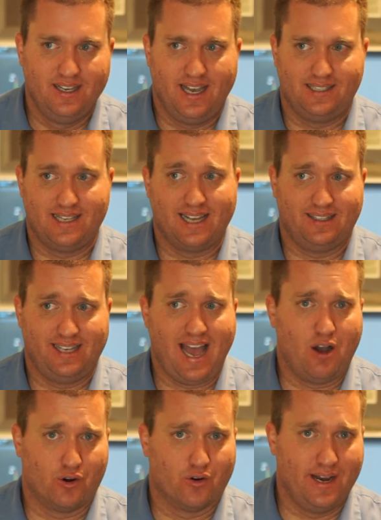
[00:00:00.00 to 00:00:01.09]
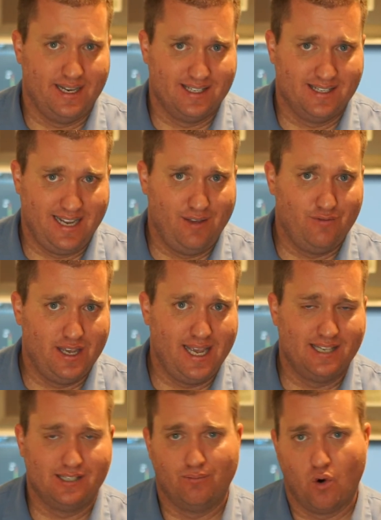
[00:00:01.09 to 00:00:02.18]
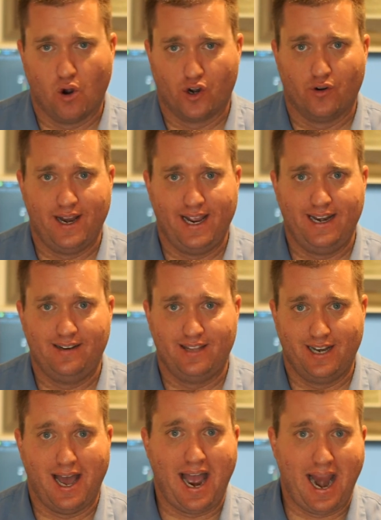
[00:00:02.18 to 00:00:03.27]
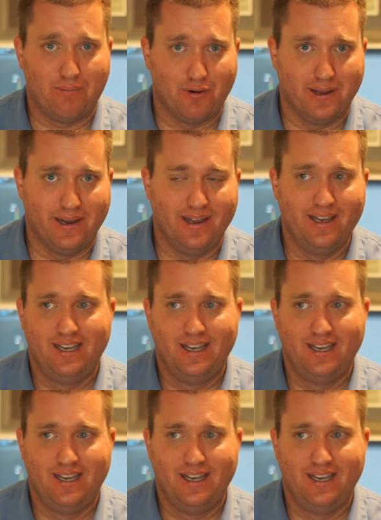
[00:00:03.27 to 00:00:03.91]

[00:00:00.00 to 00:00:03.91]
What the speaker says: Exactly how green is an EV? Is it more green than a hybrid?